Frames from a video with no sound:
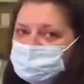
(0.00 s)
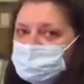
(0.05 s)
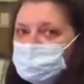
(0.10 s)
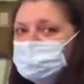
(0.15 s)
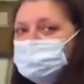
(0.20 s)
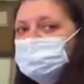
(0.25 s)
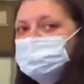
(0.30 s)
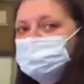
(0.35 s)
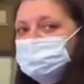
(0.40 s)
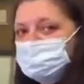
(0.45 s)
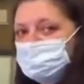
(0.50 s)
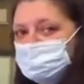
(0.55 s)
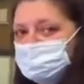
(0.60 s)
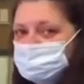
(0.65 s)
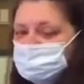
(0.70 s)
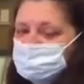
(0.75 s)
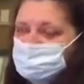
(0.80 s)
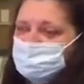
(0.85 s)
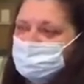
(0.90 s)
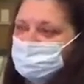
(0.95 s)
taken through to
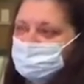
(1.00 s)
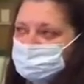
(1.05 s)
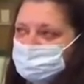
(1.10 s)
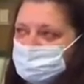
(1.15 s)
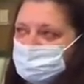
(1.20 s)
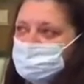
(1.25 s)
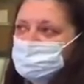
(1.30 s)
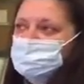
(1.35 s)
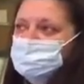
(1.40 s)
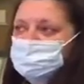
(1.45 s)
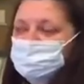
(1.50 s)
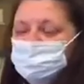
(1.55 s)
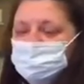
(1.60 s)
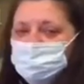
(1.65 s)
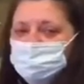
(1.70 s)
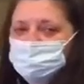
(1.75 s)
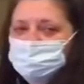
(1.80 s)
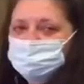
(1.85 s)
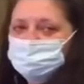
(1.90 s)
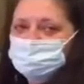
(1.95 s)
the vaccination
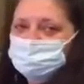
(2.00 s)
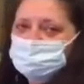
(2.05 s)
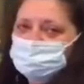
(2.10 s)
rooms.